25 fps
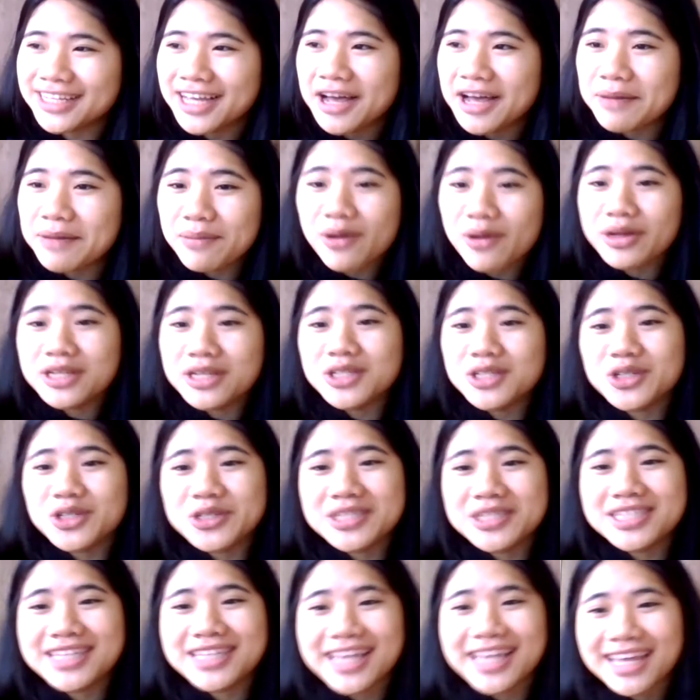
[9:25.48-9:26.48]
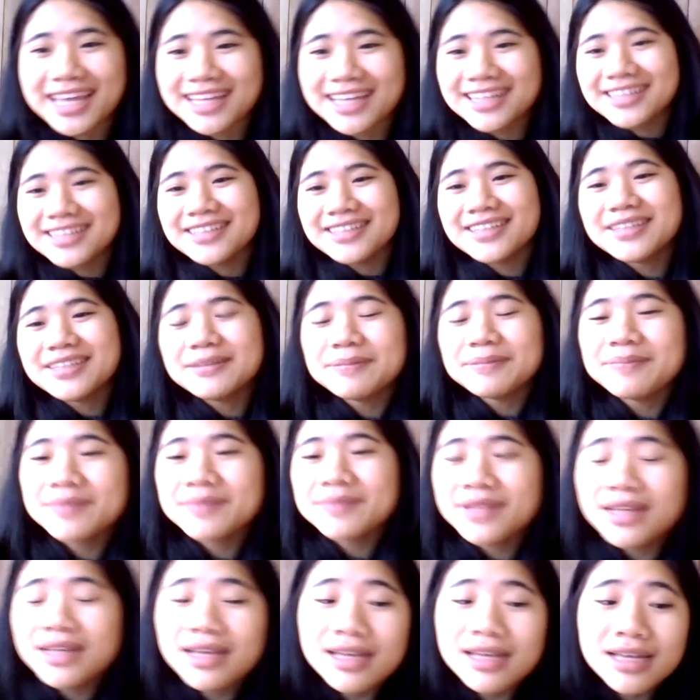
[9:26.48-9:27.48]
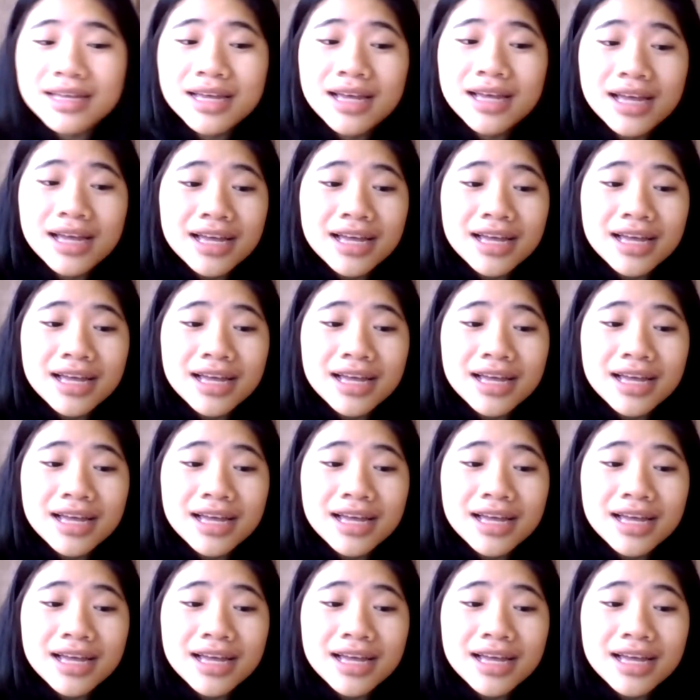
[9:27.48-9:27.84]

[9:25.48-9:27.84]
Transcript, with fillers: uh, more interesting. Yes.